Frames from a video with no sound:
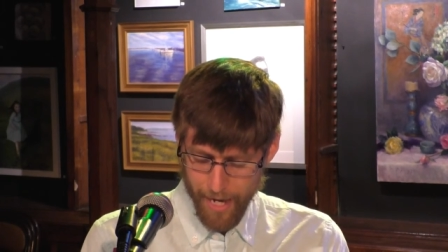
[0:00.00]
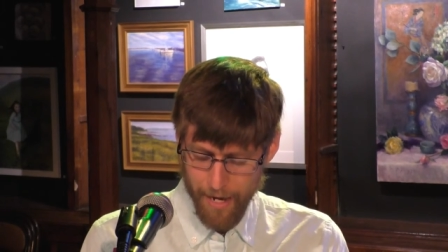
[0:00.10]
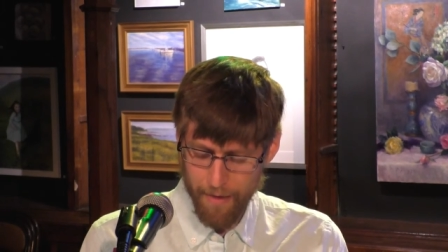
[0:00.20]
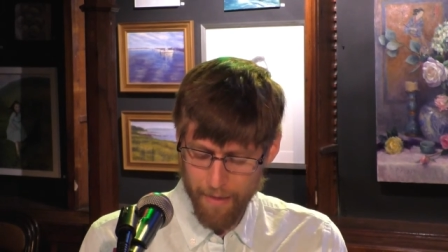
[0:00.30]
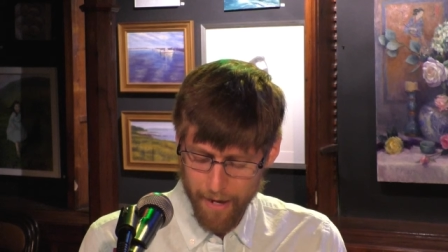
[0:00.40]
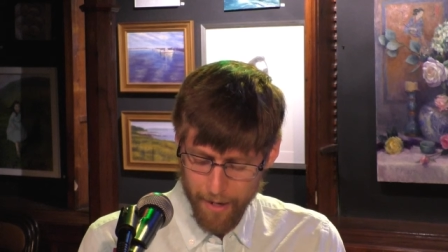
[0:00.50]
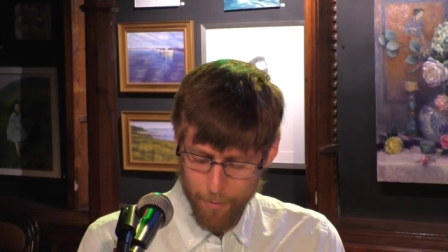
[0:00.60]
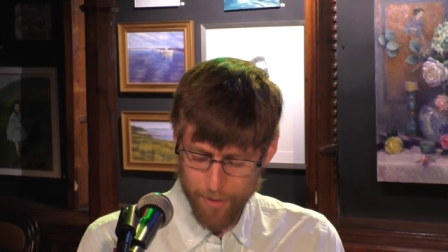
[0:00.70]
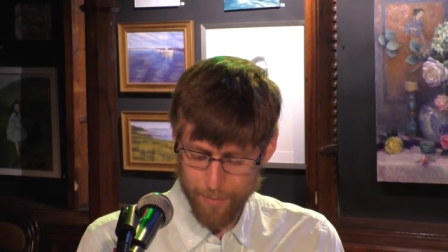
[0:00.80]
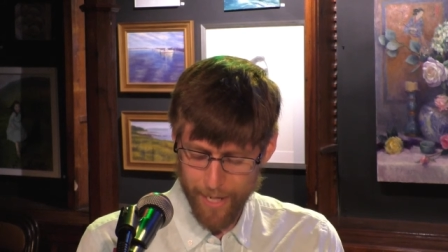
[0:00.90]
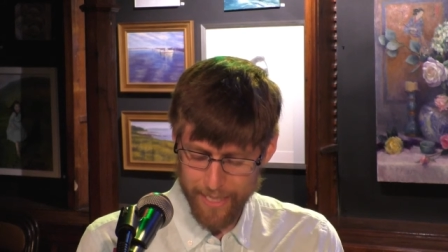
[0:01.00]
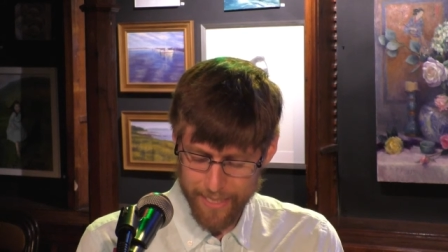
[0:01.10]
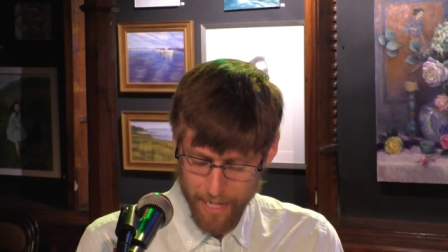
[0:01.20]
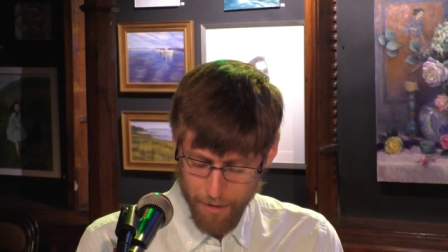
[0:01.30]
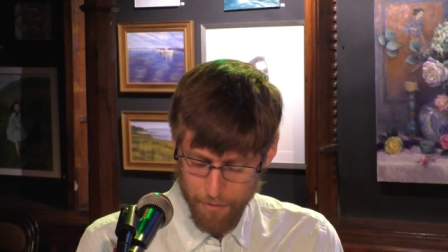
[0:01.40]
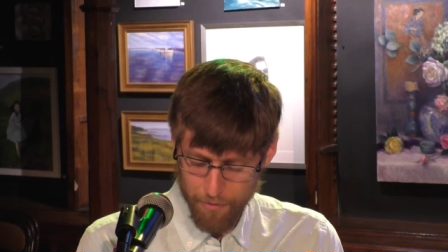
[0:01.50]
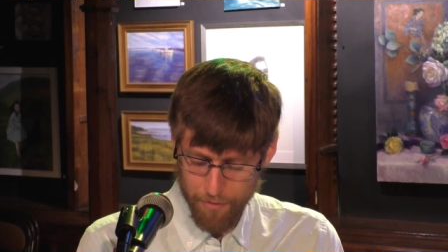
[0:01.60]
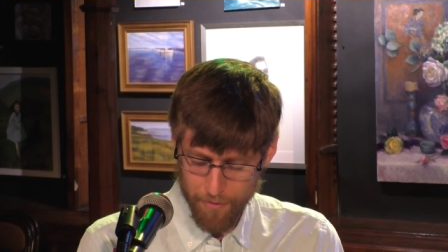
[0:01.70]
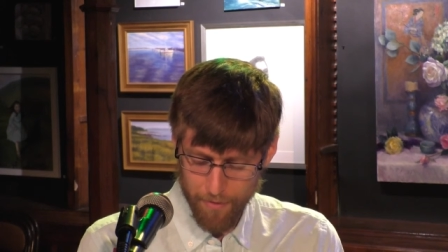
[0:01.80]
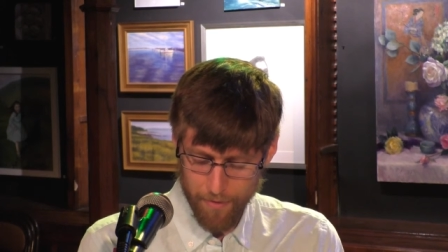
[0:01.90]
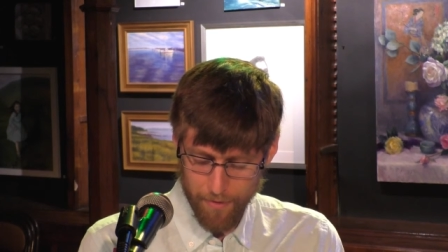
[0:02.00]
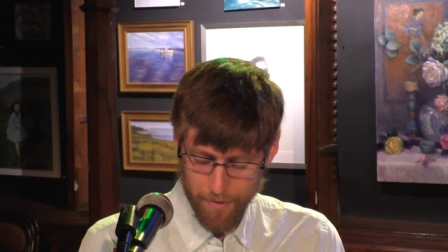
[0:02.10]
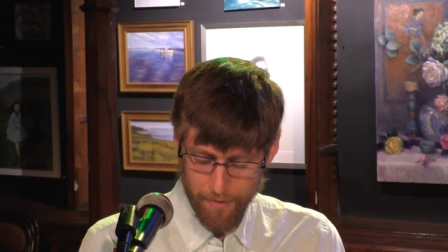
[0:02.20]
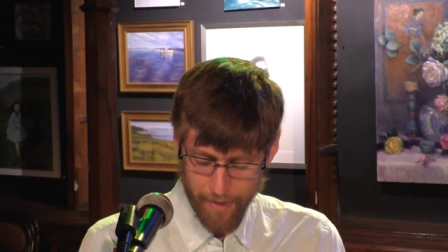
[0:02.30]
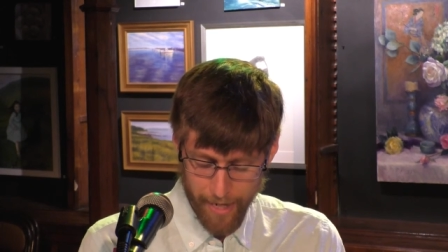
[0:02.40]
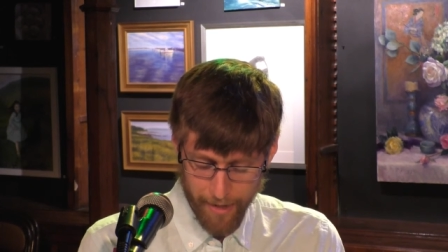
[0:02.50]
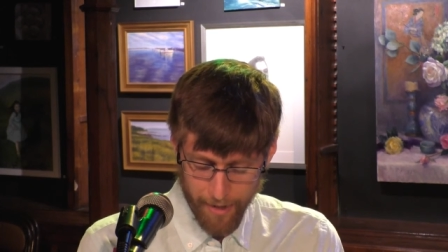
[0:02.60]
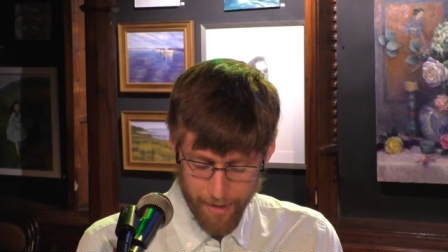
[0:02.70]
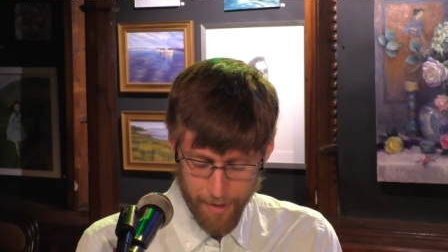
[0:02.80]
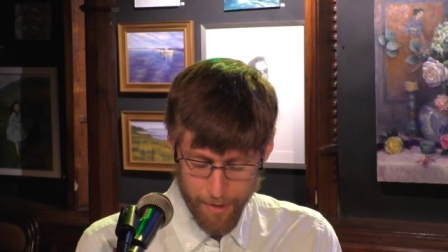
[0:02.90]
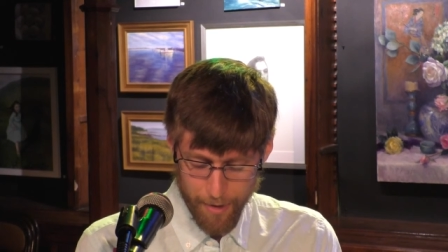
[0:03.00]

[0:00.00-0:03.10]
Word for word: And there was myself then,